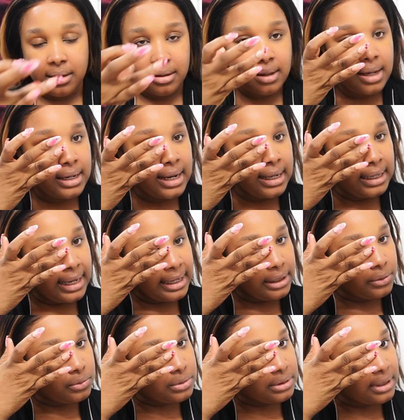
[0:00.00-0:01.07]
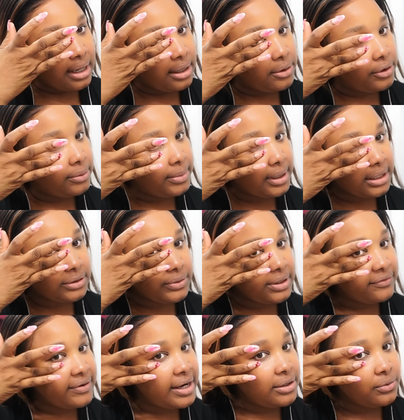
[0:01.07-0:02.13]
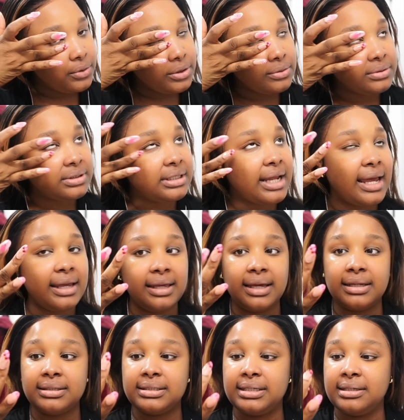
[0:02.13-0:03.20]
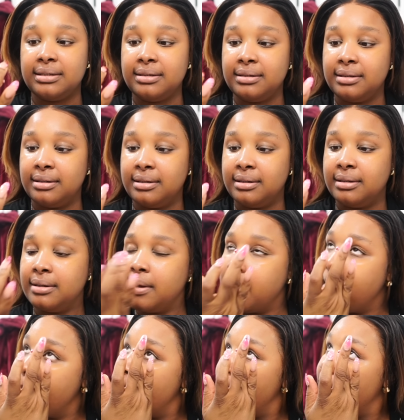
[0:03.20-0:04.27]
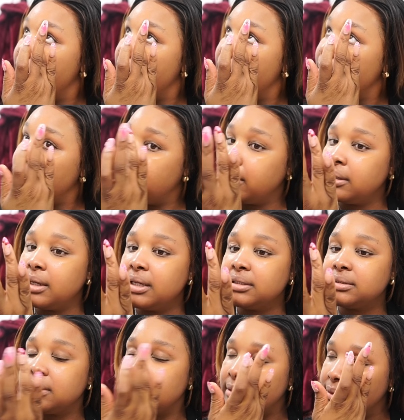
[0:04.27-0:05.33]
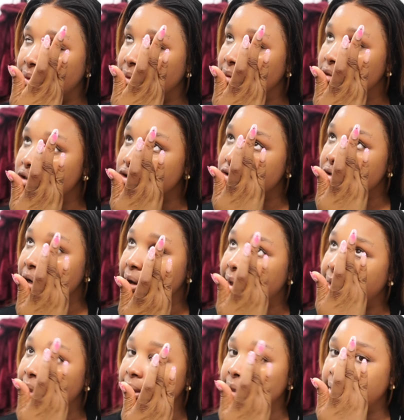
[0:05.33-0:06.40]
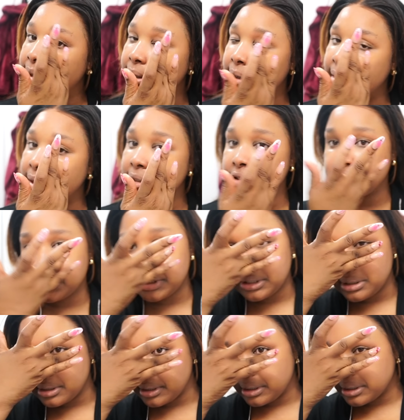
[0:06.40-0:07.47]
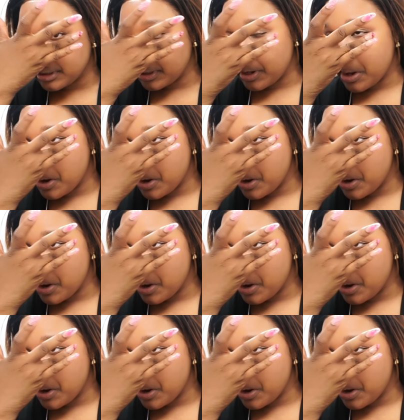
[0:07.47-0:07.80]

And I like using eye cream because whenever I don't use it, I can tell. And I start looking dry and extra dark.